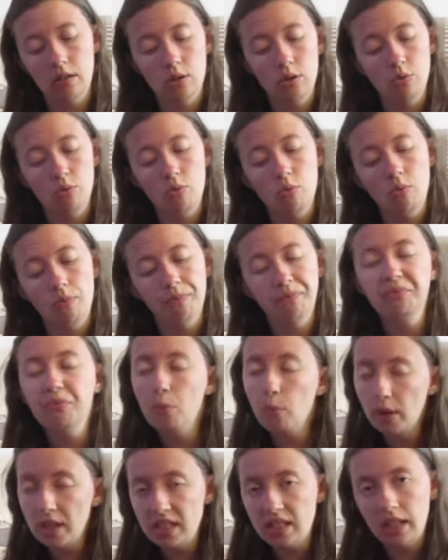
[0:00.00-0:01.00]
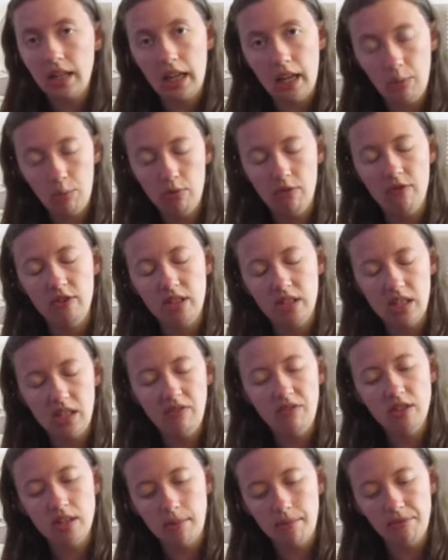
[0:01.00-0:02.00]
So once again, you've
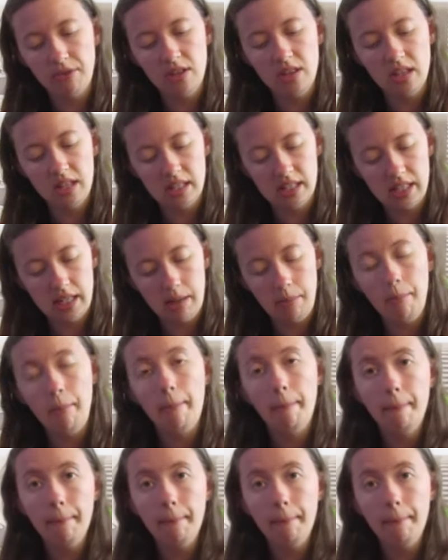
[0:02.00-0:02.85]
received something the same,